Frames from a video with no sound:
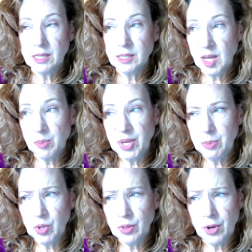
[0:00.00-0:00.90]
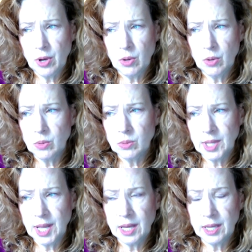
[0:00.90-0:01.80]
Some people, though,
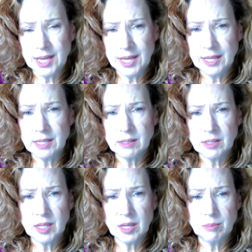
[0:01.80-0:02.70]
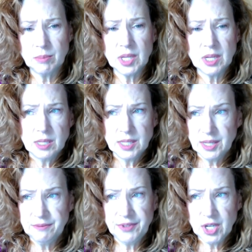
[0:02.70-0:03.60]
uh, get some
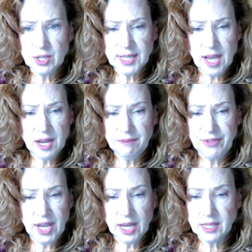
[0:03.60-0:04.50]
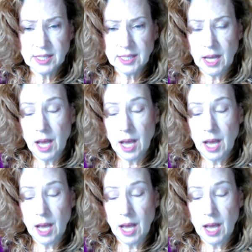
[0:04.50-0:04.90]
severe side effects.